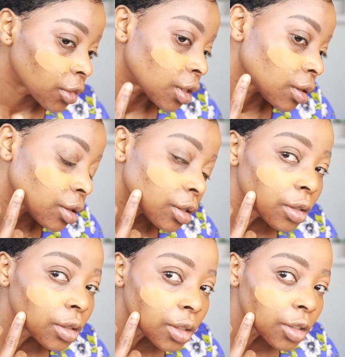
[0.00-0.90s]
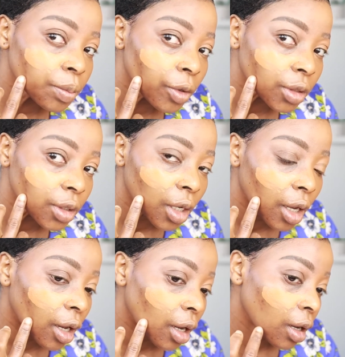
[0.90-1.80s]
So you see the spots
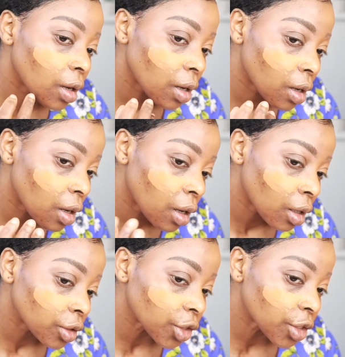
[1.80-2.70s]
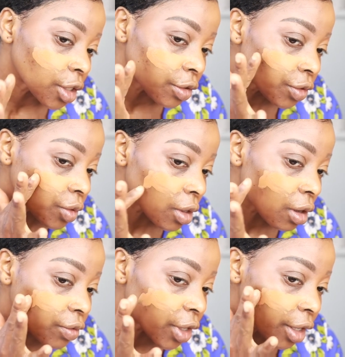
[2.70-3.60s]
here, just see if it will
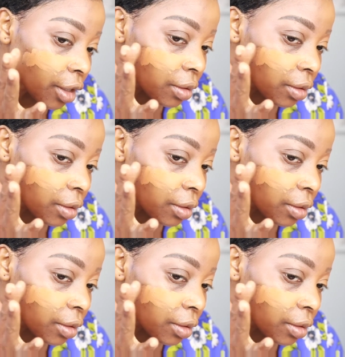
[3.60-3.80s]
cover it.